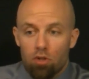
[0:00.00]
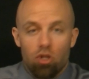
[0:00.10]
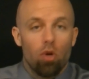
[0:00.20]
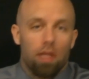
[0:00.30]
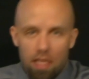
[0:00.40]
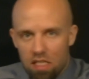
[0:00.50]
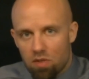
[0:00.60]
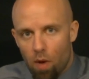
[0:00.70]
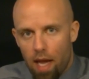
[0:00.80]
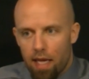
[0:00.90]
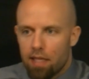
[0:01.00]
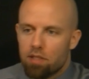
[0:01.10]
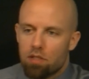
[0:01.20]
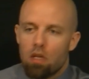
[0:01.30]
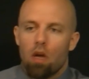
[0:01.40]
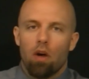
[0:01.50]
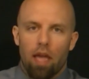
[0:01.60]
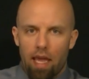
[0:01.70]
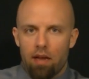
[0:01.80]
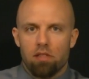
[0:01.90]
do it this way. It's,
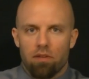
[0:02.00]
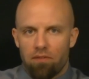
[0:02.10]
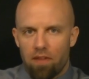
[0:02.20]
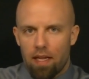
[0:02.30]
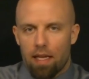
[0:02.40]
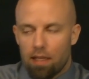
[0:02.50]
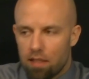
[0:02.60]
okay, here's a feeling.